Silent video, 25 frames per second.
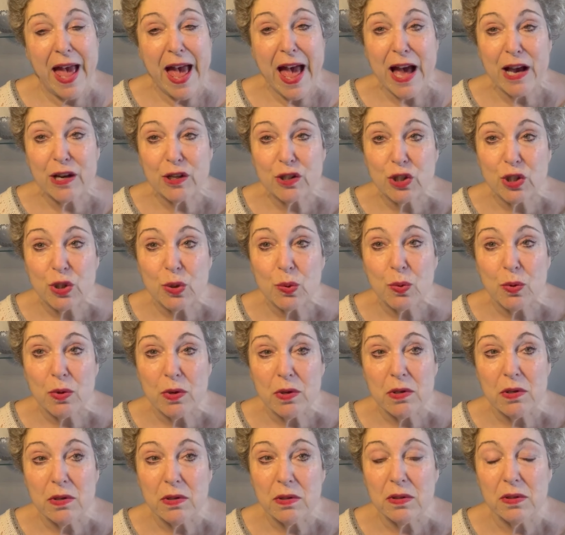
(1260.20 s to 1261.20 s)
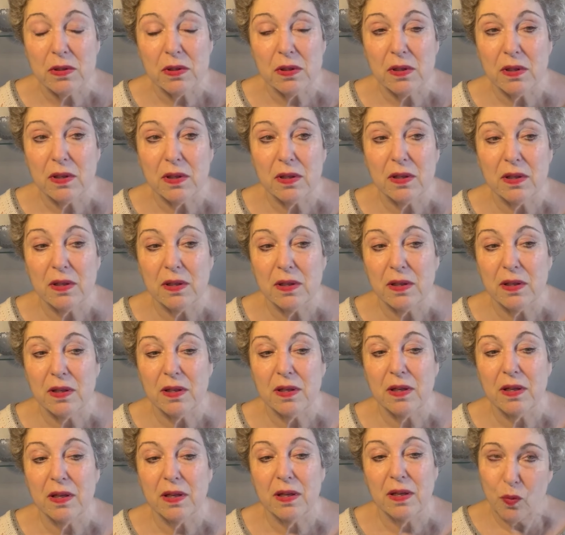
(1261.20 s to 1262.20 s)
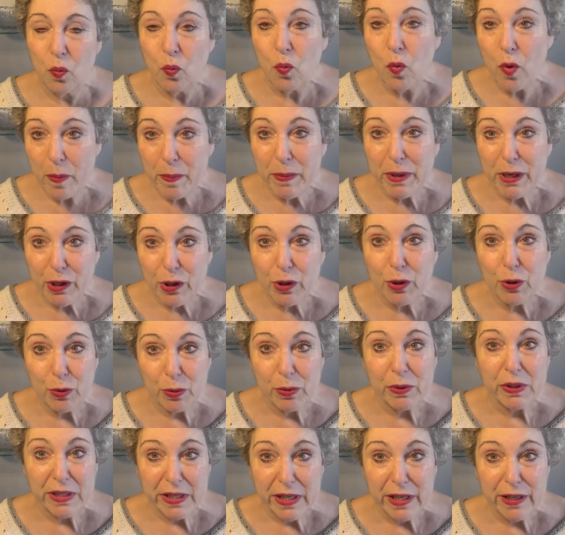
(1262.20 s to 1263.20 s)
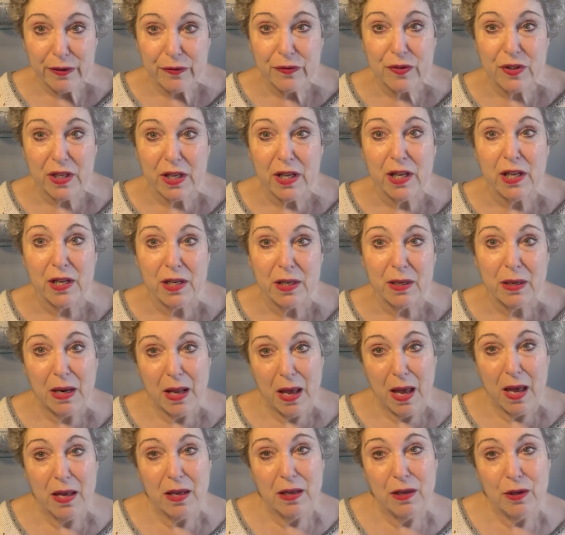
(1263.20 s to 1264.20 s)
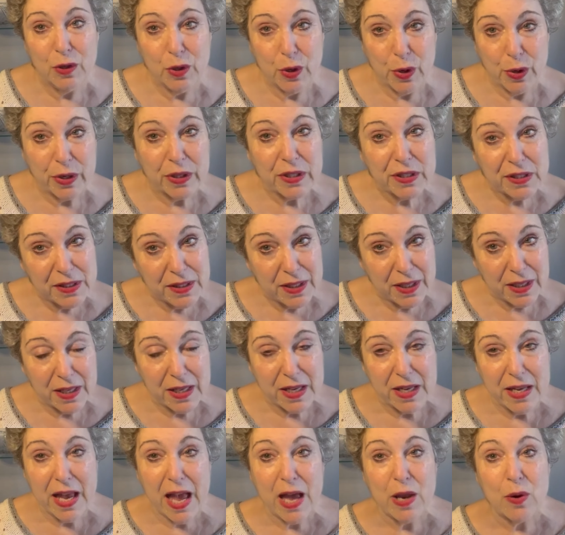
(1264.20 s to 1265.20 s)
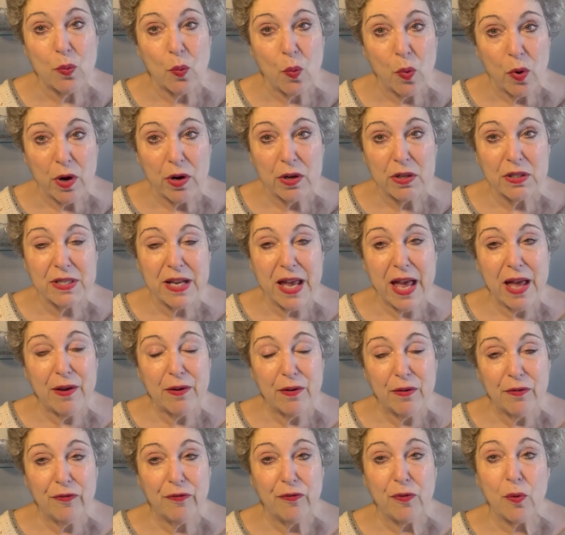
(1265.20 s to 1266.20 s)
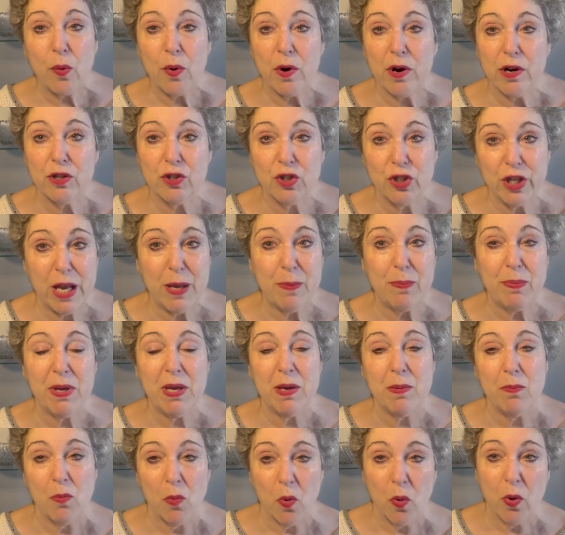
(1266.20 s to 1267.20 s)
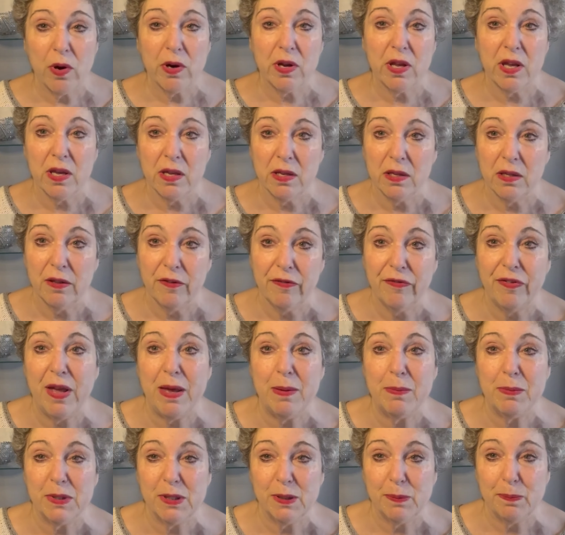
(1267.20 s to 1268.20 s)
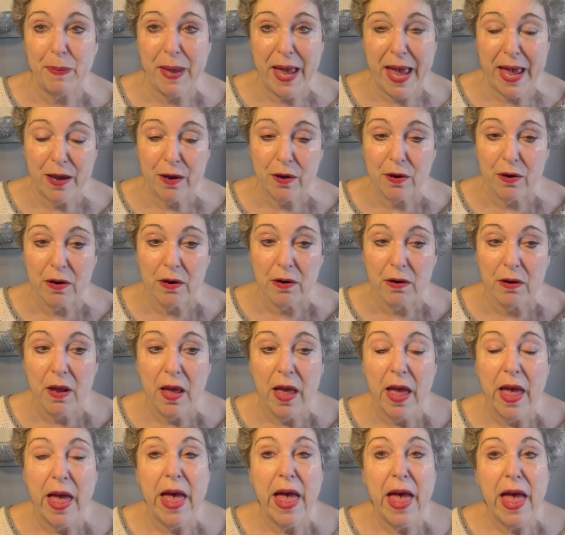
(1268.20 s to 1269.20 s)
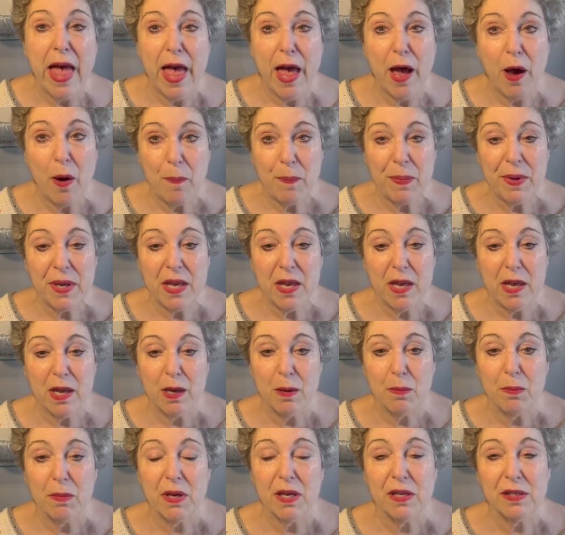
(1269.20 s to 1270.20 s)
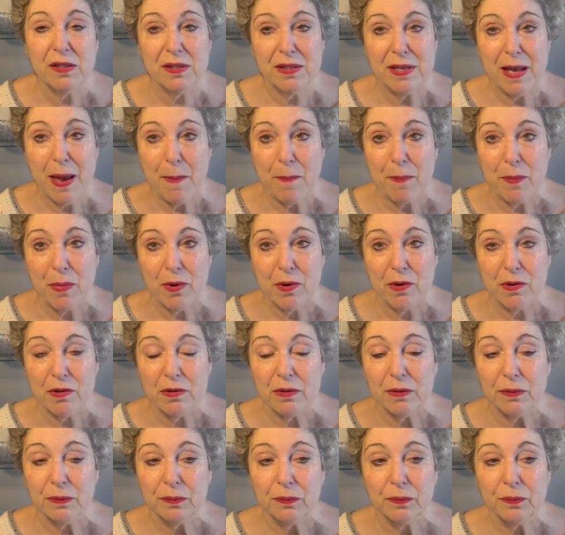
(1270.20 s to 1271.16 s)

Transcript: actual woman who lived in New York City and worked for J P Morgan, the famous banker, helping him assemble